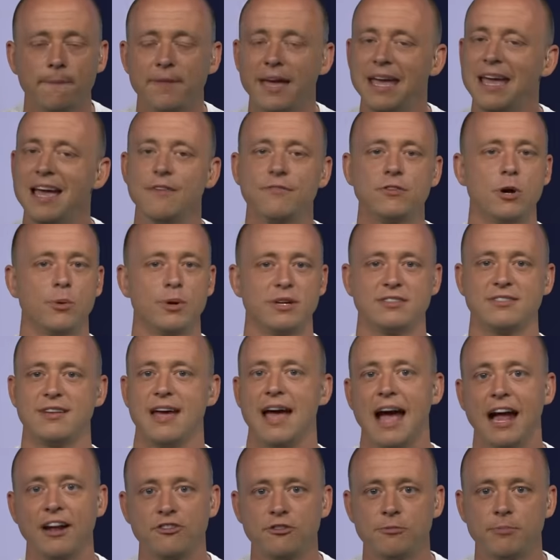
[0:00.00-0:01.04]
They have no
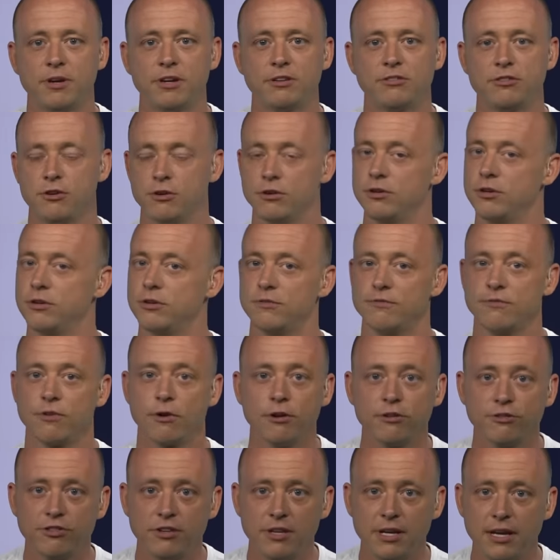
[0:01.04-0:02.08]
attachment to your
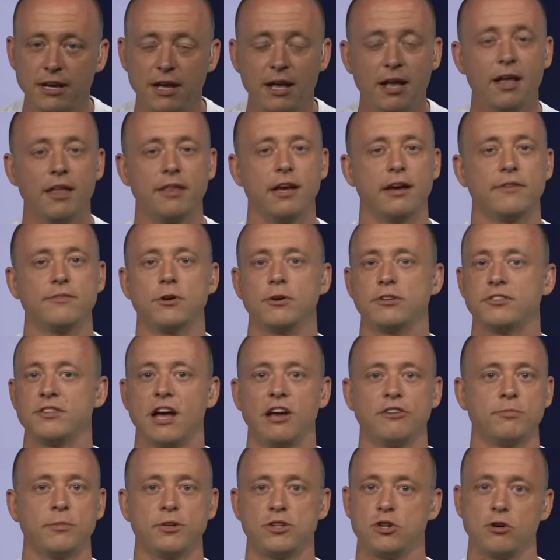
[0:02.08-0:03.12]
university. They have no
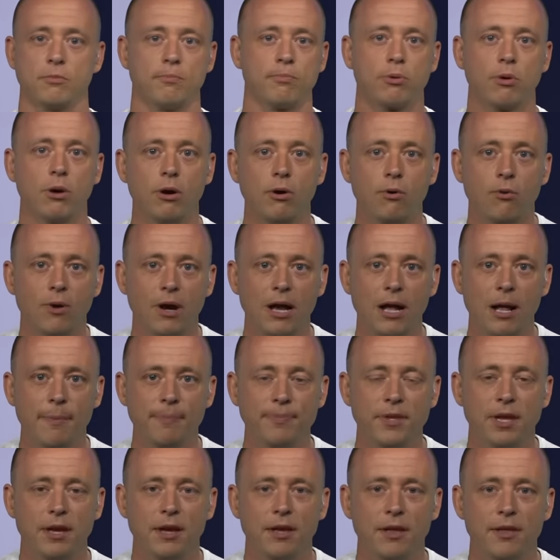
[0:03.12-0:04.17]
attachment to your
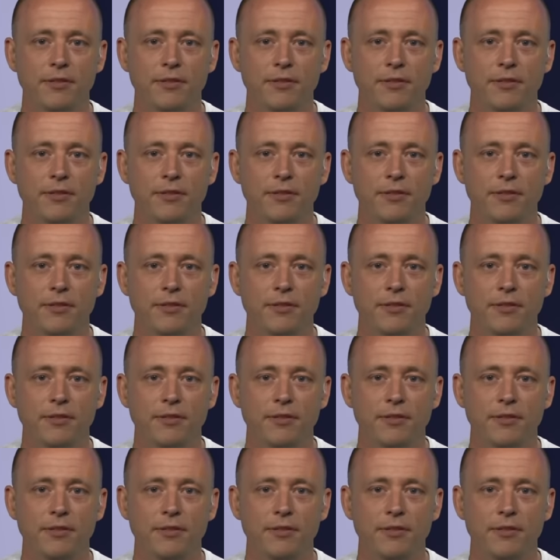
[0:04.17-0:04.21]
program.